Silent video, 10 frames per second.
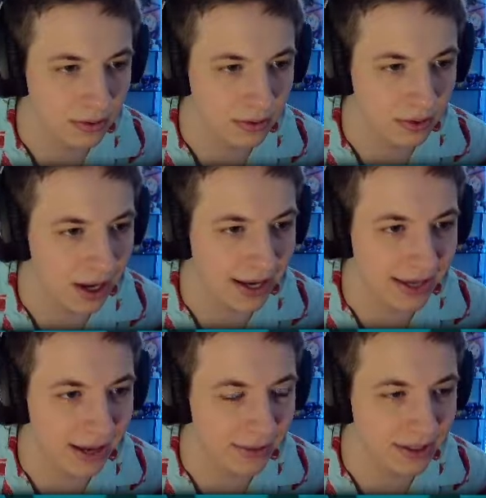Nah, I
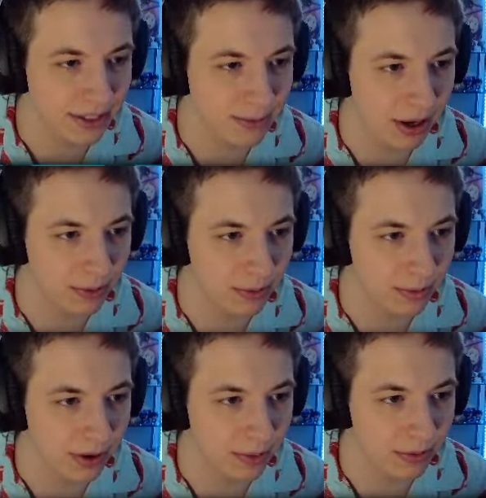can't really spawn one
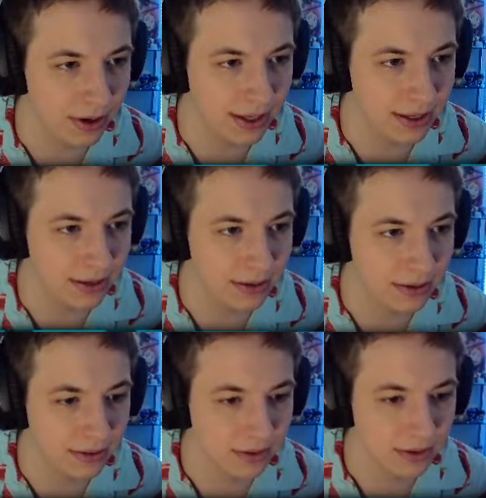where I want.
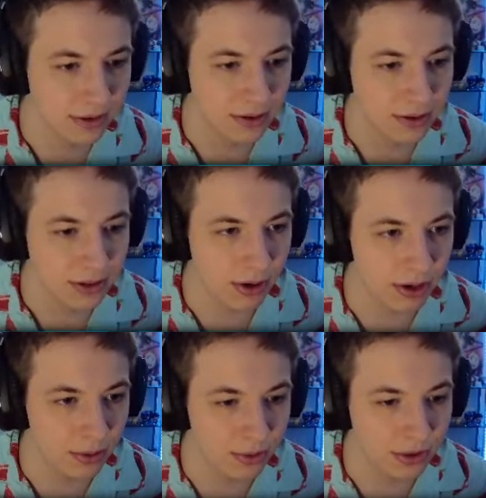So I don't
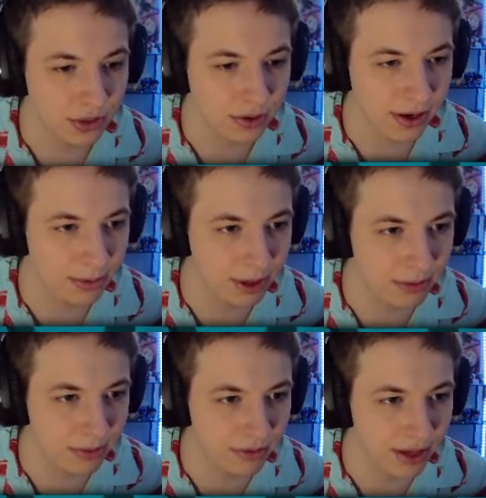know, we'll just create a blood
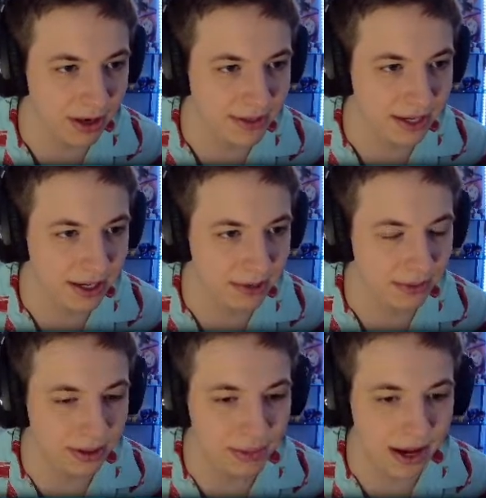grove there. It's not gonna
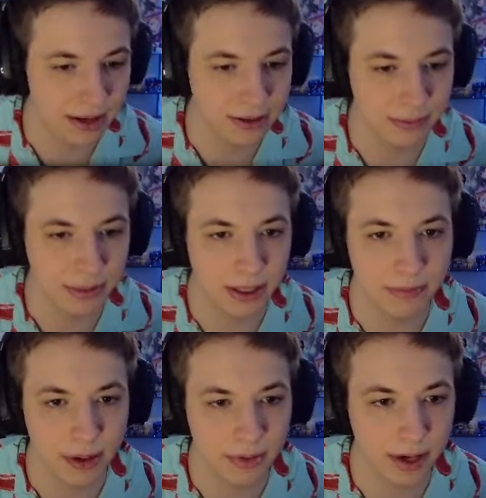really matter, but
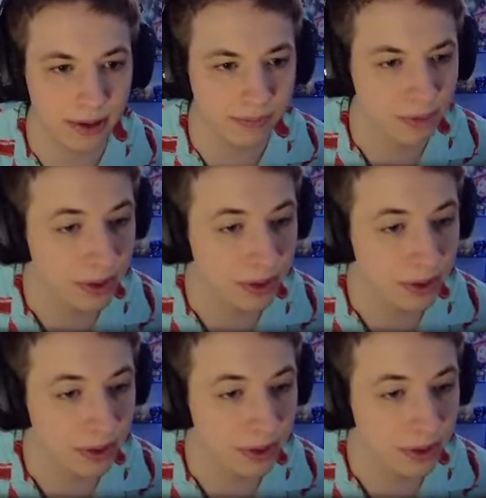okay.